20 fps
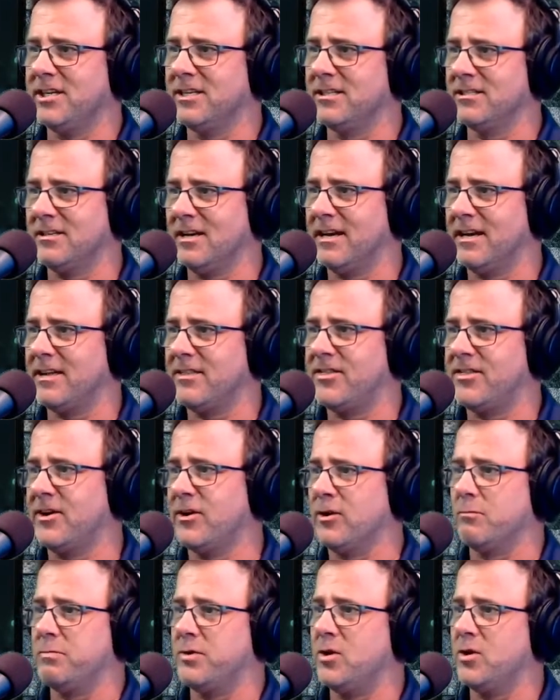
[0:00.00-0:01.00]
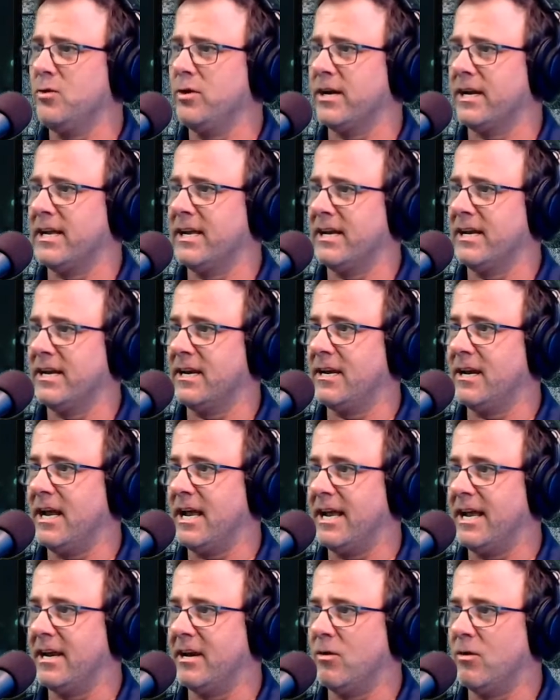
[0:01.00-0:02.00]
It's like therapeutic
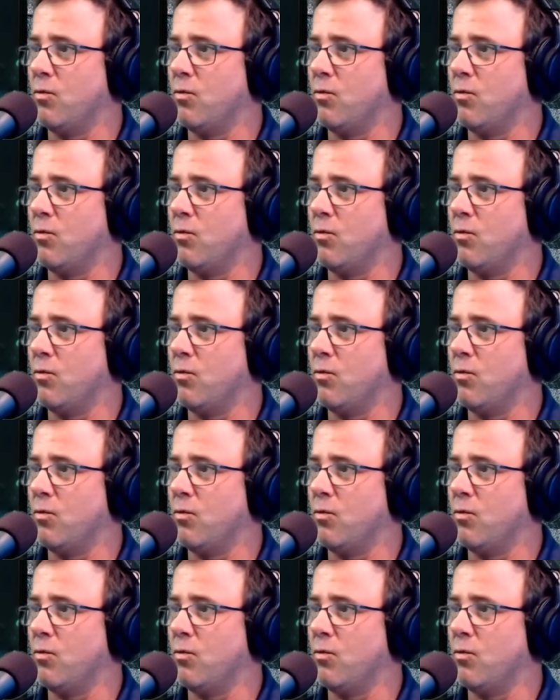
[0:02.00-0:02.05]
in a